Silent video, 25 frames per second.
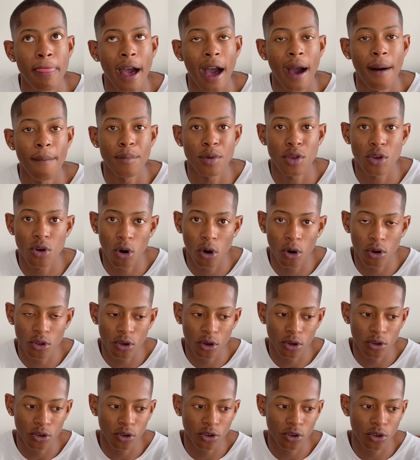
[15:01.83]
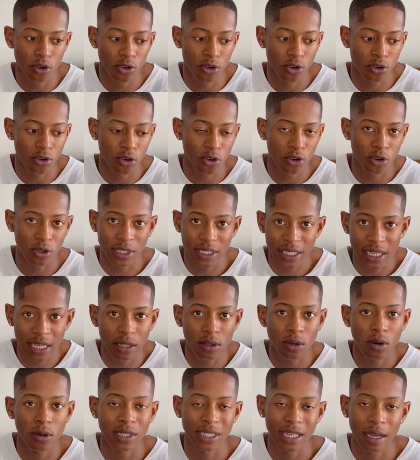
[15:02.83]
your
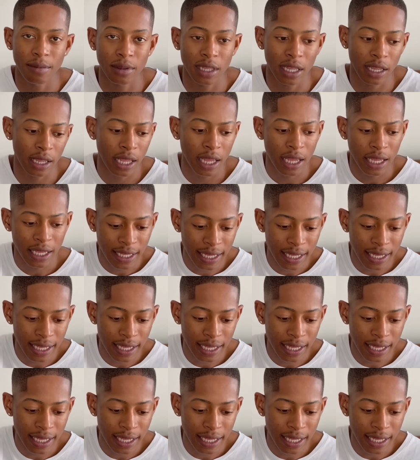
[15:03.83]
skill or something.